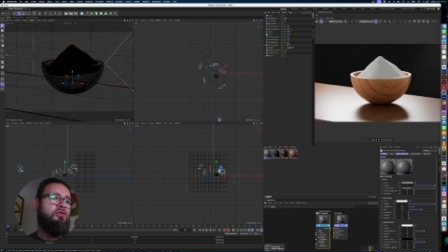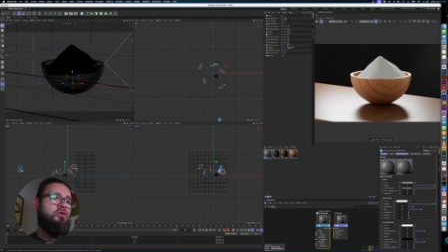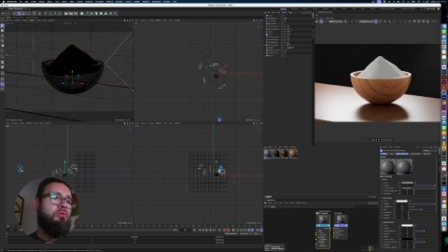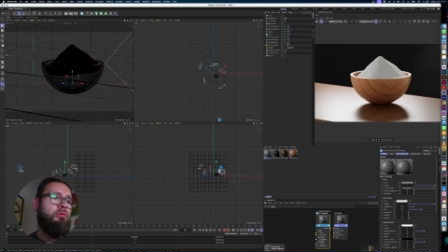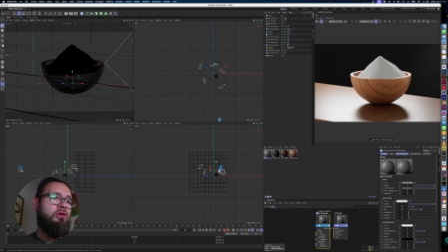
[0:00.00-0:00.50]

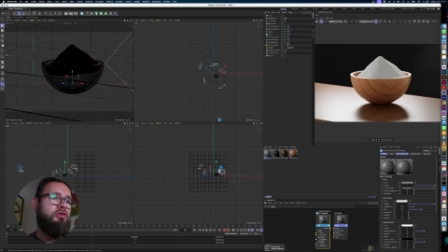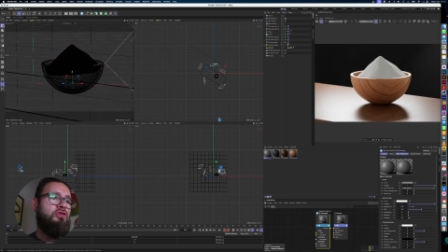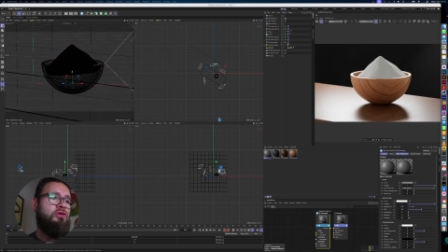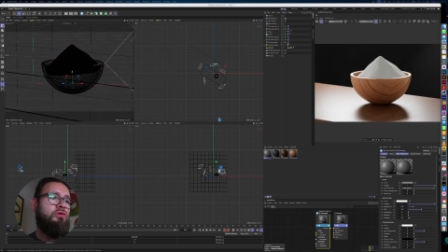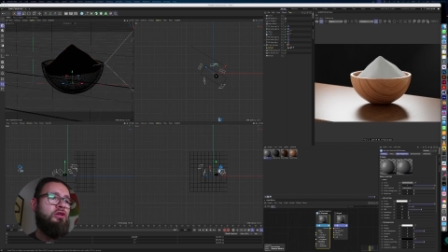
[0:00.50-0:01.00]
What we're going to
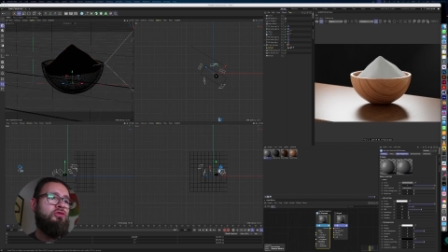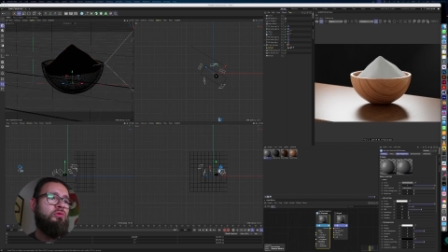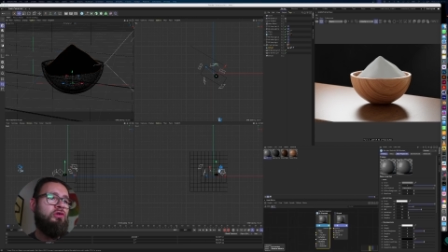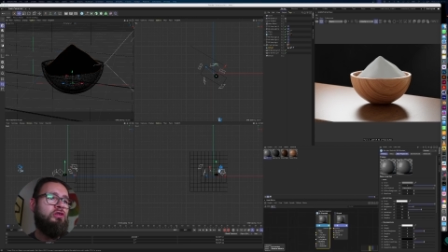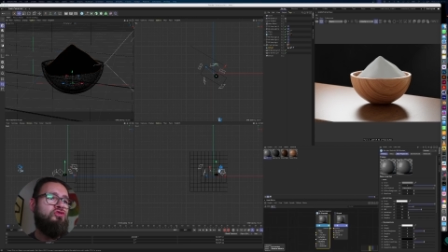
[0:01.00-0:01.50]
do is we're
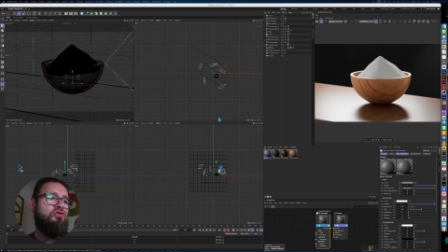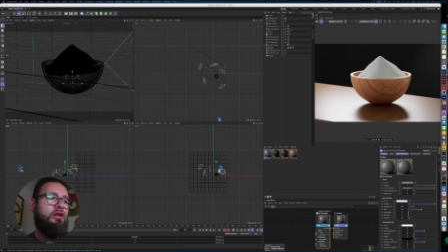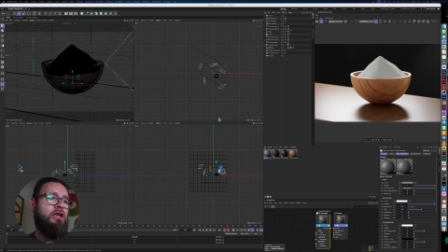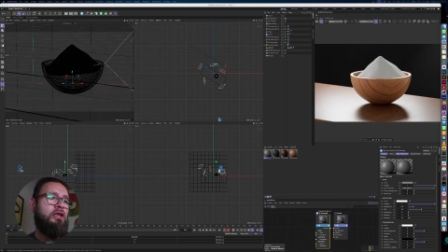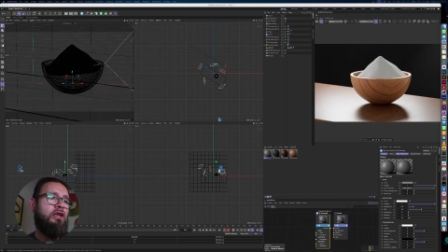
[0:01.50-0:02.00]
going to
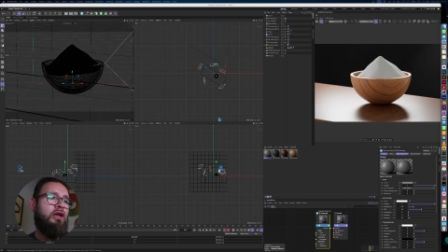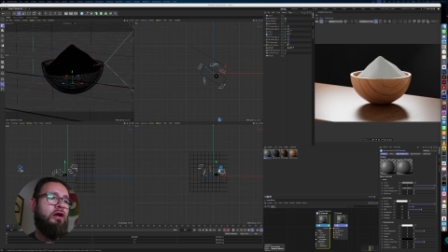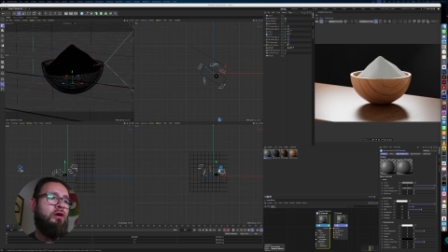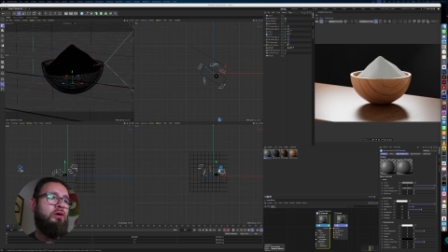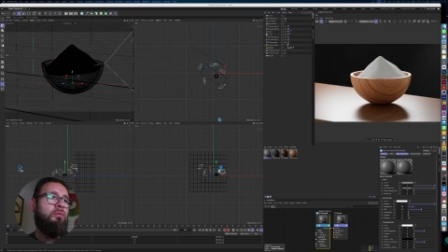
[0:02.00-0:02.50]
drag
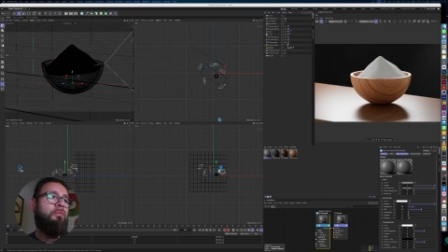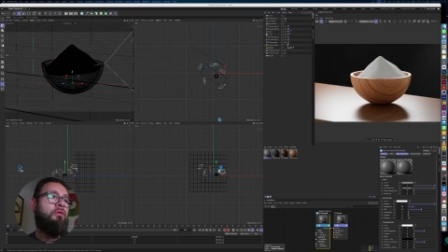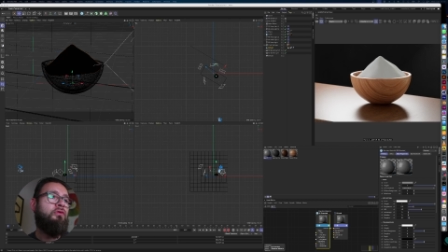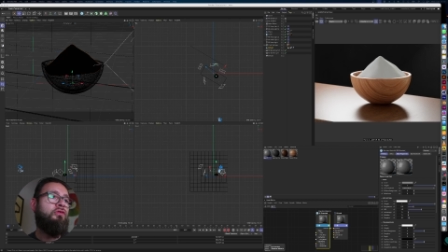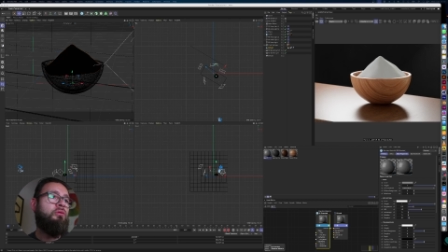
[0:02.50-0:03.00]
our
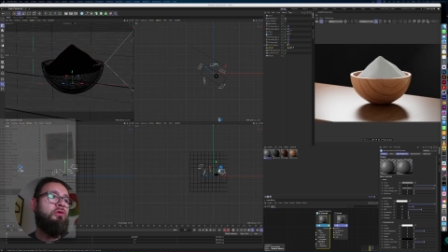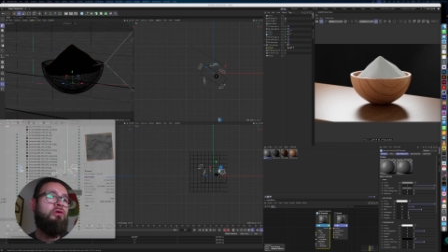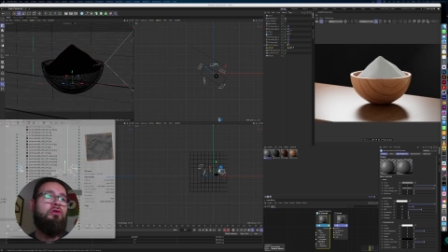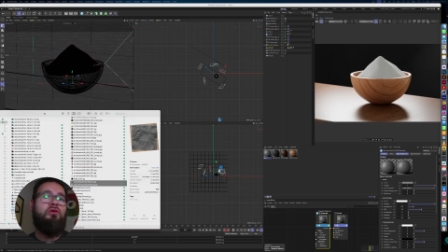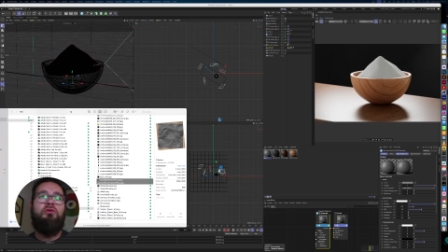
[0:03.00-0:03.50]
so we're going to
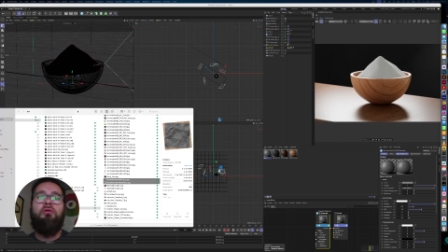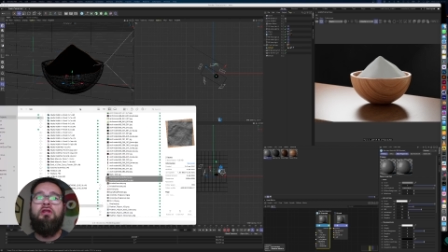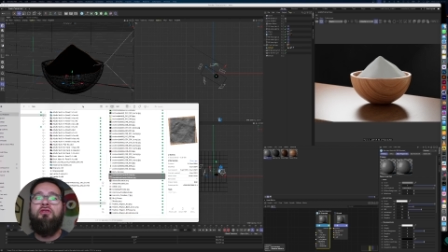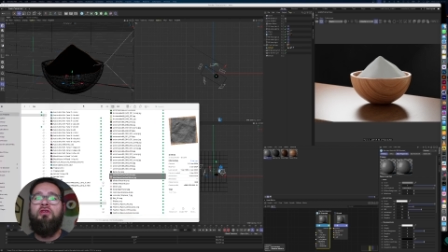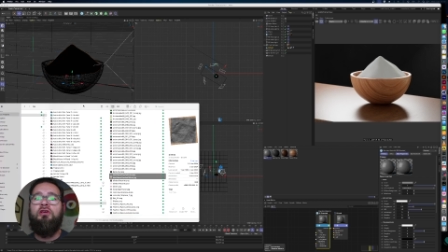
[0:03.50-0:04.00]
go
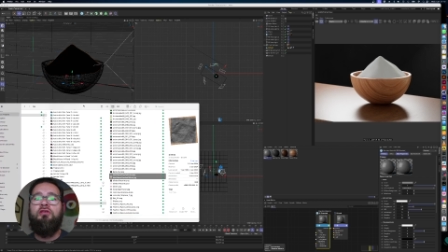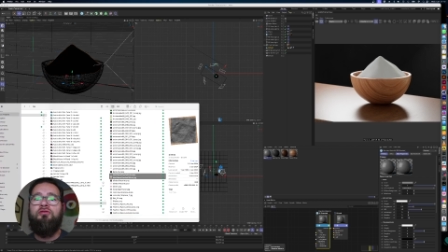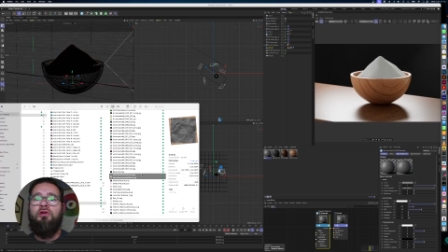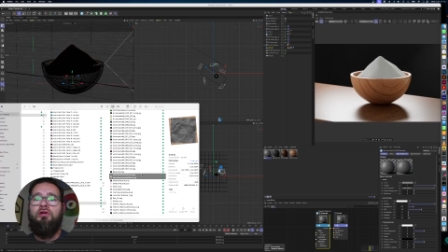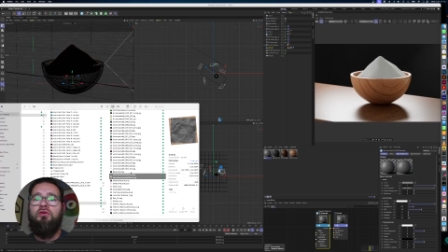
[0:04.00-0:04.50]
into the
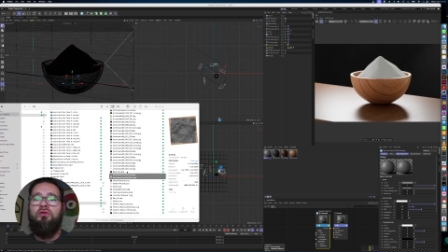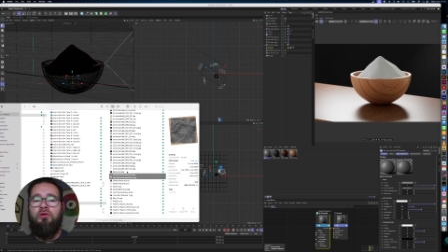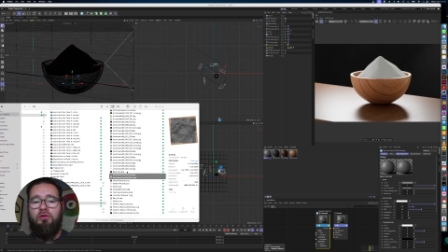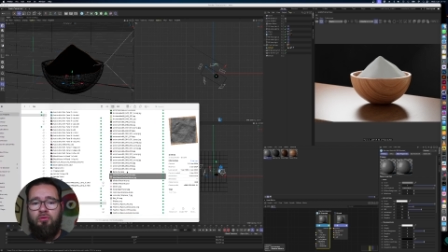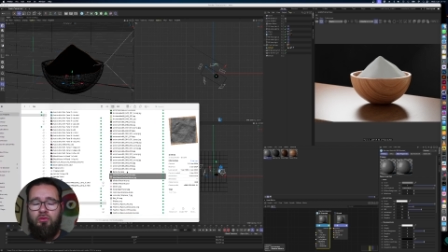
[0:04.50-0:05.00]
Finder or,
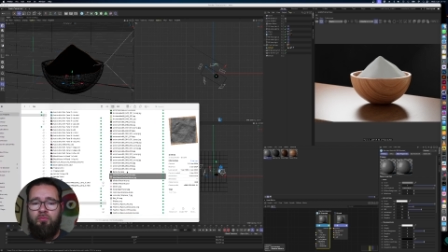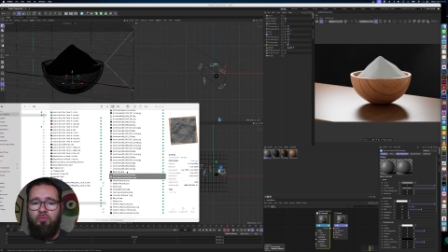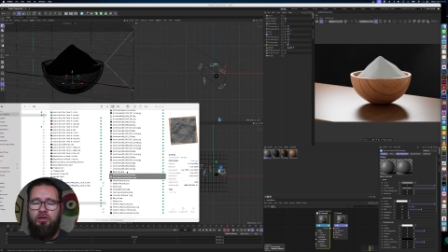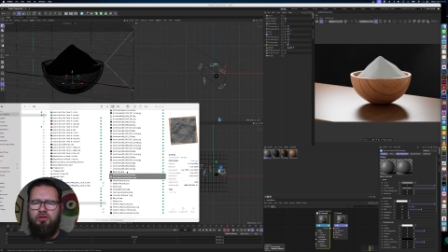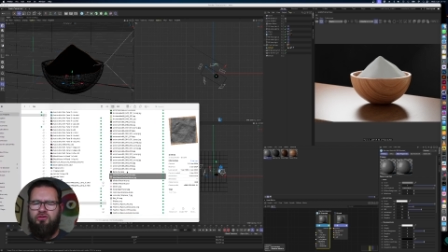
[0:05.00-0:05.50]
or
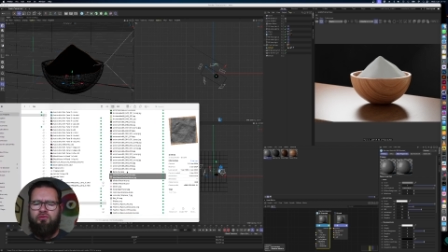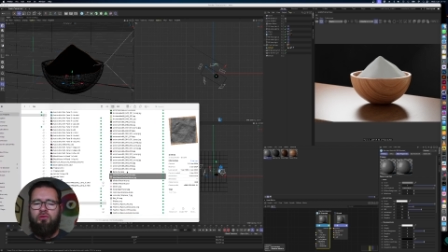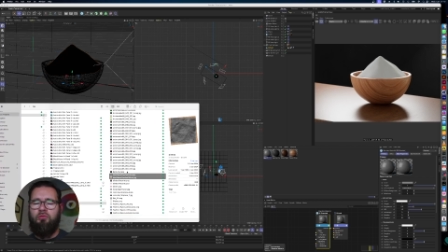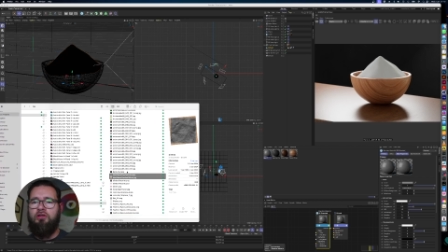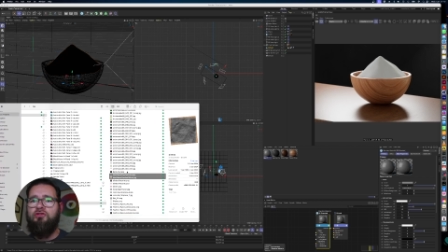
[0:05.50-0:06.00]
Windows if you're on
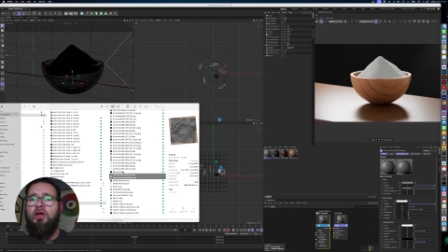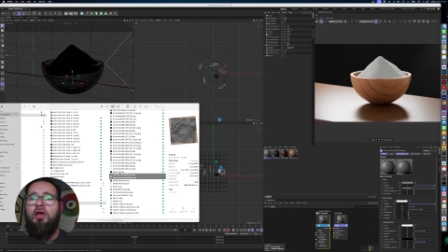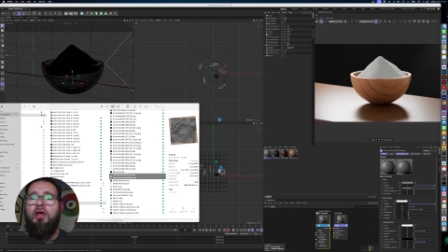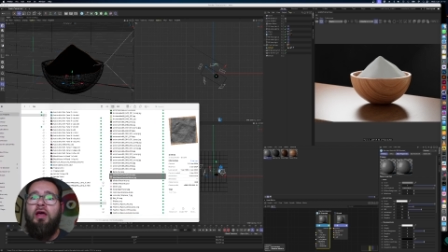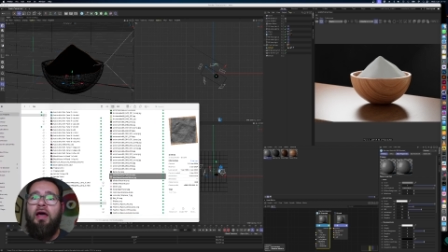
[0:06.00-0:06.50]
Windows
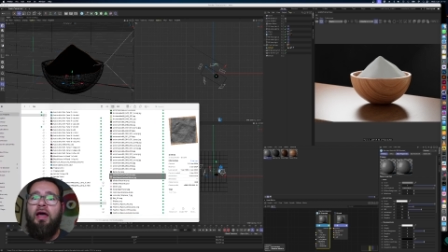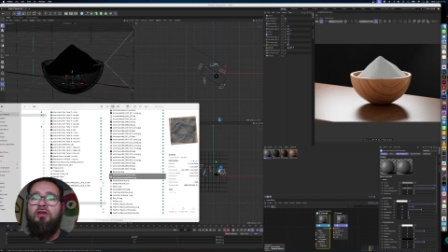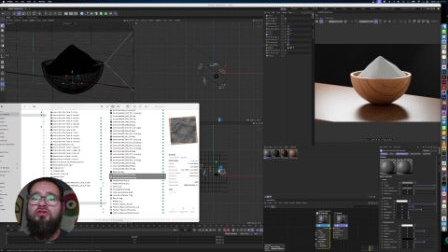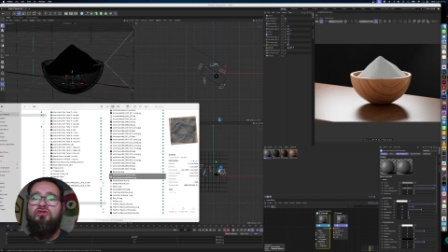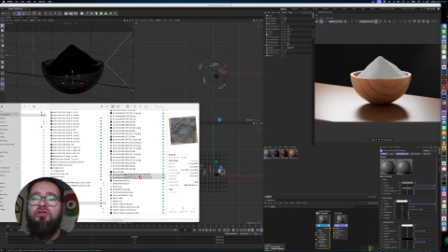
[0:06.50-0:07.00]
and
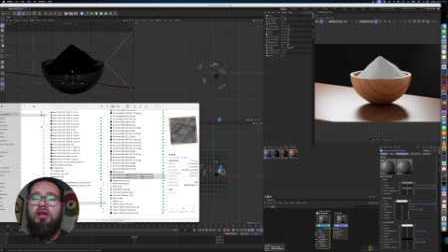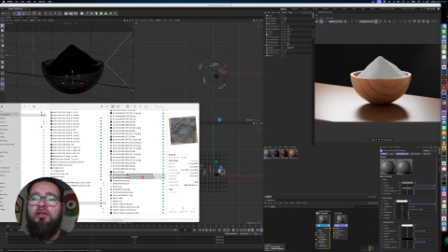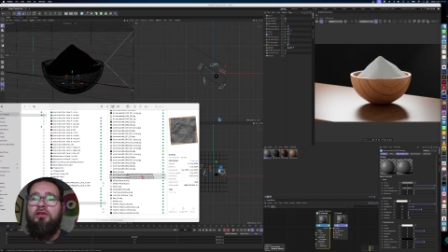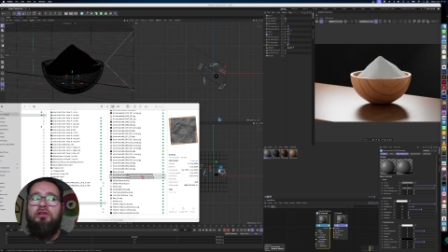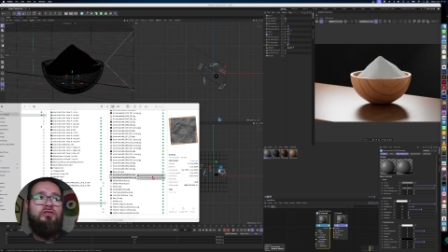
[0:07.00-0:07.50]
just drag
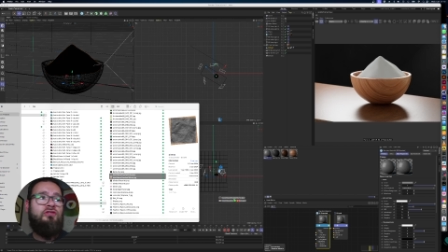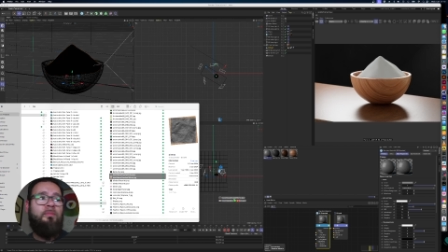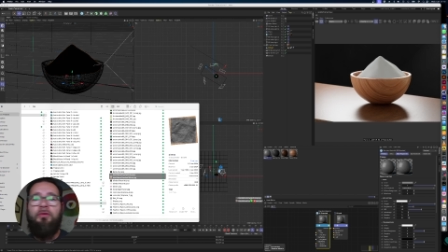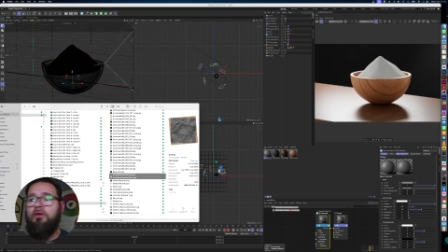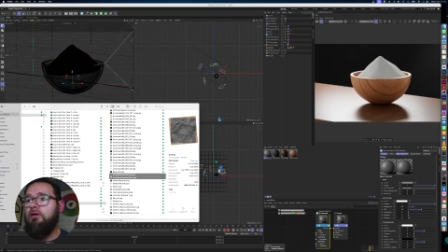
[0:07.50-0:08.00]
these
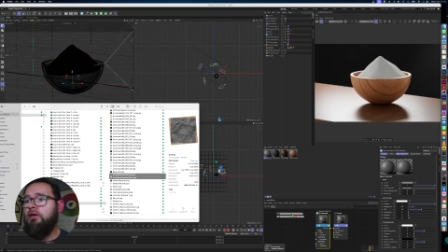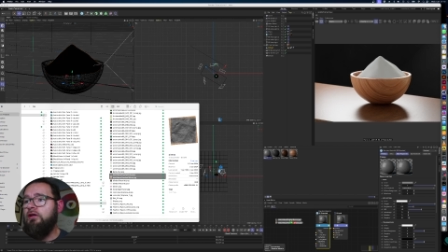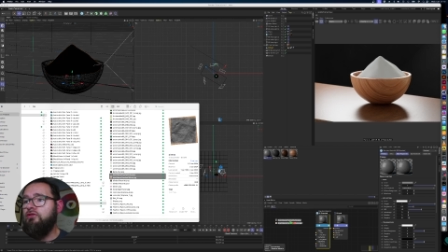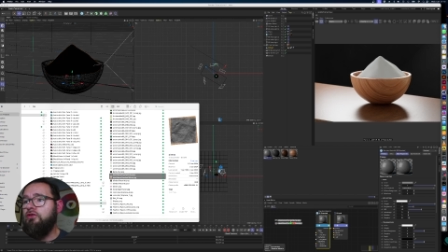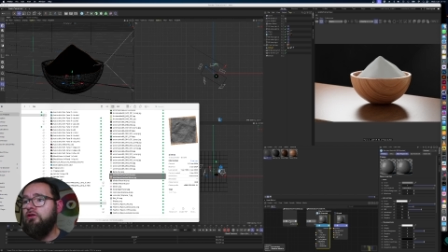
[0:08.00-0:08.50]
into
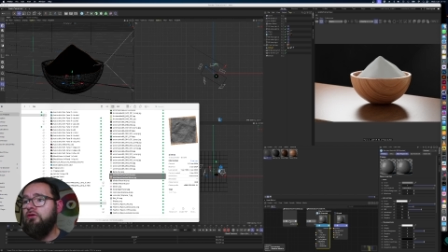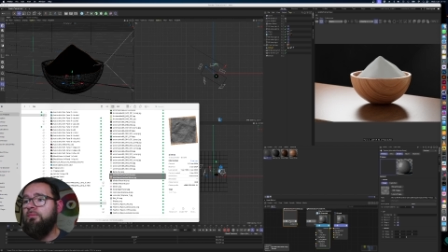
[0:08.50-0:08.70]
here